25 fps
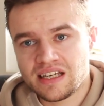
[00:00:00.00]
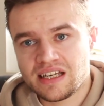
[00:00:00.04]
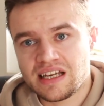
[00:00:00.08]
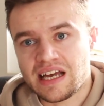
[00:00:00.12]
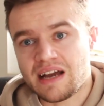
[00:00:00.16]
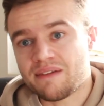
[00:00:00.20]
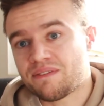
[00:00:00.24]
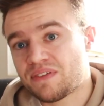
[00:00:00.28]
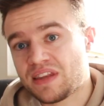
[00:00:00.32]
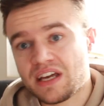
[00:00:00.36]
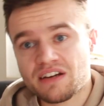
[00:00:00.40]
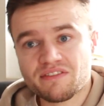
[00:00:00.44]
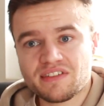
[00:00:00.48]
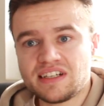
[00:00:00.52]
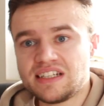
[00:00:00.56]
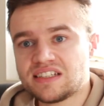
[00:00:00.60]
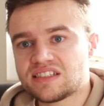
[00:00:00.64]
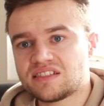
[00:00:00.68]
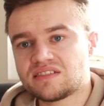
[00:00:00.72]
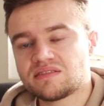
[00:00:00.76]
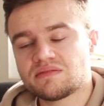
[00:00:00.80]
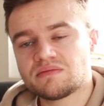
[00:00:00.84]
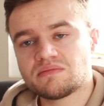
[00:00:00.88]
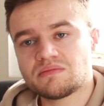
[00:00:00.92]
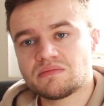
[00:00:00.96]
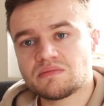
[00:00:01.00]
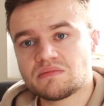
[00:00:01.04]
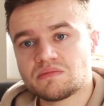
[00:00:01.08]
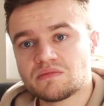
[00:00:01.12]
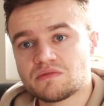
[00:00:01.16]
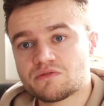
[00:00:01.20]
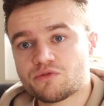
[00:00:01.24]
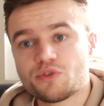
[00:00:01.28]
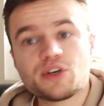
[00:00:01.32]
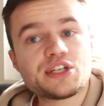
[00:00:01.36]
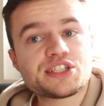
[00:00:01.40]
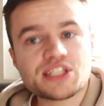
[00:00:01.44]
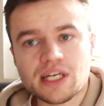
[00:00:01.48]
And for that reason,
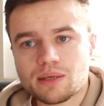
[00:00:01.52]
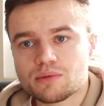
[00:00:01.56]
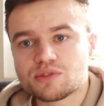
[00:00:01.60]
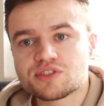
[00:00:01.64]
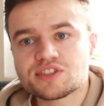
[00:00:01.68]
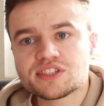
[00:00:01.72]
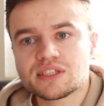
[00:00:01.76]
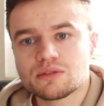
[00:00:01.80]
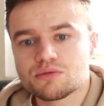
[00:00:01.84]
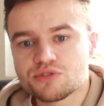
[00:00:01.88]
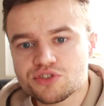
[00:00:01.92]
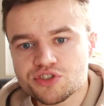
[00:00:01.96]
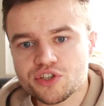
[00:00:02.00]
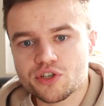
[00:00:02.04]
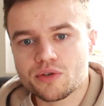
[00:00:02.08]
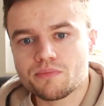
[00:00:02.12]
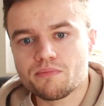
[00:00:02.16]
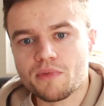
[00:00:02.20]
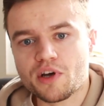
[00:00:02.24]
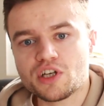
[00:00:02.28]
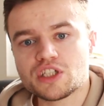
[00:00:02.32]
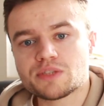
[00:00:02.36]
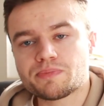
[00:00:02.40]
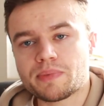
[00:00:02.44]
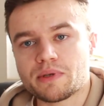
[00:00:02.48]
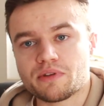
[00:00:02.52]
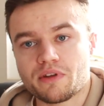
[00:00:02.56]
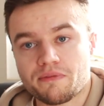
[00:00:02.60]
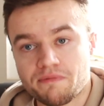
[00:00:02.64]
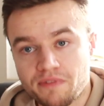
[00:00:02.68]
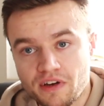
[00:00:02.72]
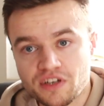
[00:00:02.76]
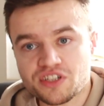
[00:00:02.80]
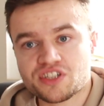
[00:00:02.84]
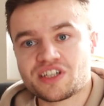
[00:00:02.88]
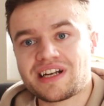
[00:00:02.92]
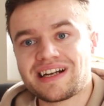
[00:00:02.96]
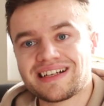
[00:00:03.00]
Freetrade will still suit most people. The
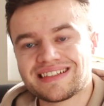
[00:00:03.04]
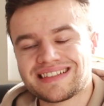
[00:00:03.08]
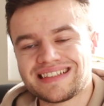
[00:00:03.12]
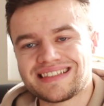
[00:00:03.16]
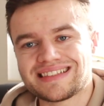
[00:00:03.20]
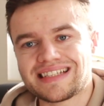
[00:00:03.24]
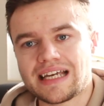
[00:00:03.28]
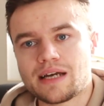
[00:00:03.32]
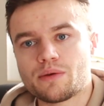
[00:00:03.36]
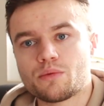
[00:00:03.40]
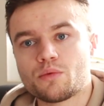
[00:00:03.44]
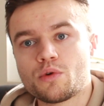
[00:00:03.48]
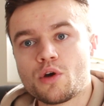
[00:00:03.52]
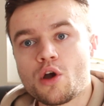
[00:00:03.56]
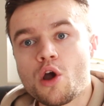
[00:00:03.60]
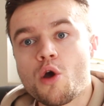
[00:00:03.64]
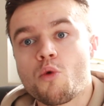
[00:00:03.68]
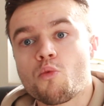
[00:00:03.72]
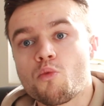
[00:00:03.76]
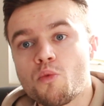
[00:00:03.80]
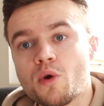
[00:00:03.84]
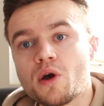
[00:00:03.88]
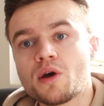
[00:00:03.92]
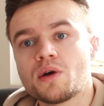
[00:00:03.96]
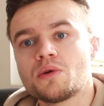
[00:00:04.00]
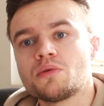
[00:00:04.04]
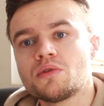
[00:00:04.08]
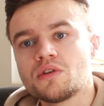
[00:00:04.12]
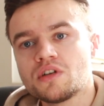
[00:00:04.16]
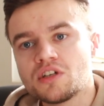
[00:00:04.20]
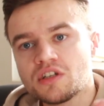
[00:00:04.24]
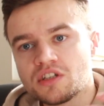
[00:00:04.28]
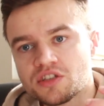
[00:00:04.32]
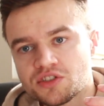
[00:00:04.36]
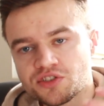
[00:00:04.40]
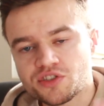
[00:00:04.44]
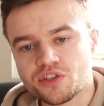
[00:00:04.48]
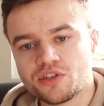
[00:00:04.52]
functionality set will
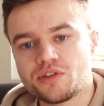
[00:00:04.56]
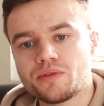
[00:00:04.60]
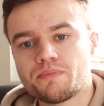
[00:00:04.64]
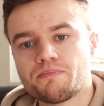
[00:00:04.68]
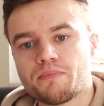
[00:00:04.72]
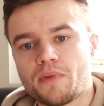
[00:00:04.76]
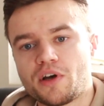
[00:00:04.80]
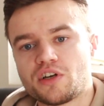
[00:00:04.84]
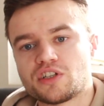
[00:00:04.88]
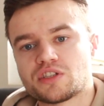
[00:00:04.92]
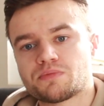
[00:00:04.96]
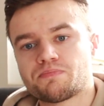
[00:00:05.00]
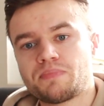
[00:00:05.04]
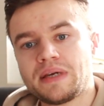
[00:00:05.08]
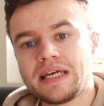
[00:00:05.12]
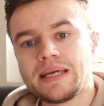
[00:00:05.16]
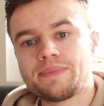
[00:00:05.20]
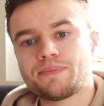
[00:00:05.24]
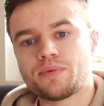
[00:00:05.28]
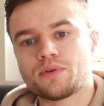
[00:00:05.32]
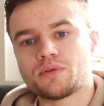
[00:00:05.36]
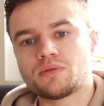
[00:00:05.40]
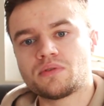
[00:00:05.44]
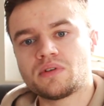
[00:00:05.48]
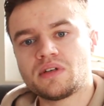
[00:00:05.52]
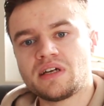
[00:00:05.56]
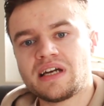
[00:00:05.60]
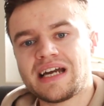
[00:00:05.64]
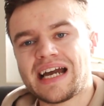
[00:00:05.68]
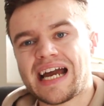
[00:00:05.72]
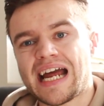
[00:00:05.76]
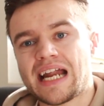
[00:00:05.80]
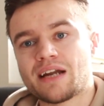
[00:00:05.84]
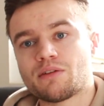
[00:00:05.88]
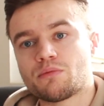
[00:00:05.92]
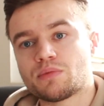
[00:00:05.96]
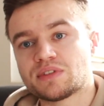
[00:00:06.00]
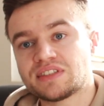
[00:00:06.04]
suit most people,
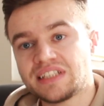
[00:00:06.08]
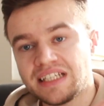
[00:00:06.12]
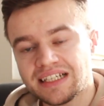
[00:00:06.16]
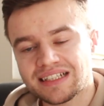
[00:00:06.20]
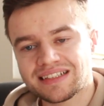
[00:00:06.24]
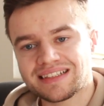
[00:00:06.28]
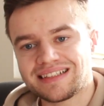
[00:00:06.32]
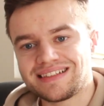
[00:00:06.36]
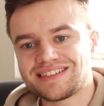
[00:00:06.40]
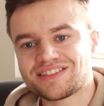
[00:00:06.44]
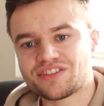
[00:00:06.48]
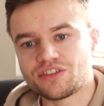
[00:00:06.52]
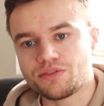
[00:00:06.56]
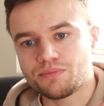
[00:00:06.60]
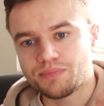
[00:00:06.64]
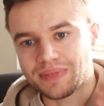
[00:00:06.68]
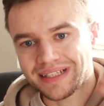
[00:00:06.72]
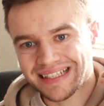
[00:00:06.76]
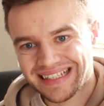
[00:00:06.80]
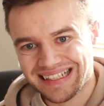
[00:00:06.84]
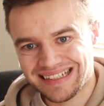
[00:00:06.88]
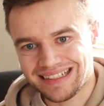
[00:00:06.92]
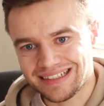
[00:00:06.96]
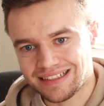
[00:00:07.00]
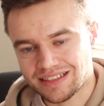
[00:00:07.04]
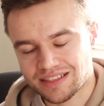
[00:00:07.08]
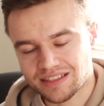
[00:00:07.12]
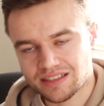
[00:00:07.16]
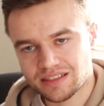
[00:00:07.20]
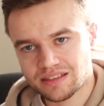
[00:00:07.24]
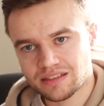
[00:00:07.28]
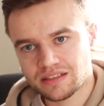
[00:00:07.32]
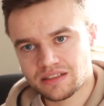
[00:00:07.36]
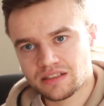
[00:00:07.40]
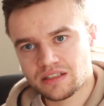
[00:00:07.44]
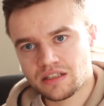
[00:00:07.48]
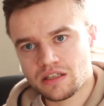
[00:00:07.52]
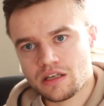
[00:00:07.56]
and it will particularly suit beginners.
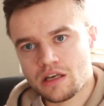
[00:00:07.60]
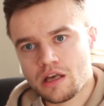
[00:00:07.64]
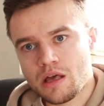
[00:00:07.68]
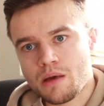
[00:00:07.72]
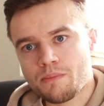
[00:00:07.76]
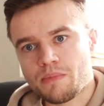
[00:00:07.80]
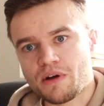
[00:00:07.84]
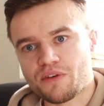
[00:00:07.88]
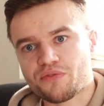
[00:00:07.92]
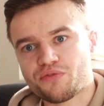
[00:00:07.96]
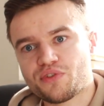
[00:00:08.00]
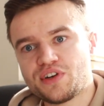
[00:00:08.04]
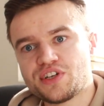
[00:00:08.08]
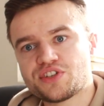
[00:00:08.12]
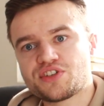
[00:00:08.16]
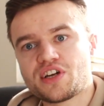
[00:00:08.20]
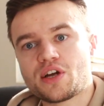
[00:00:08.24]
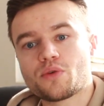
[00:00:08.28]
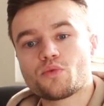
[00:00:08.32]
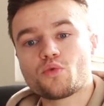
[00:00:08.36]
But Freetrade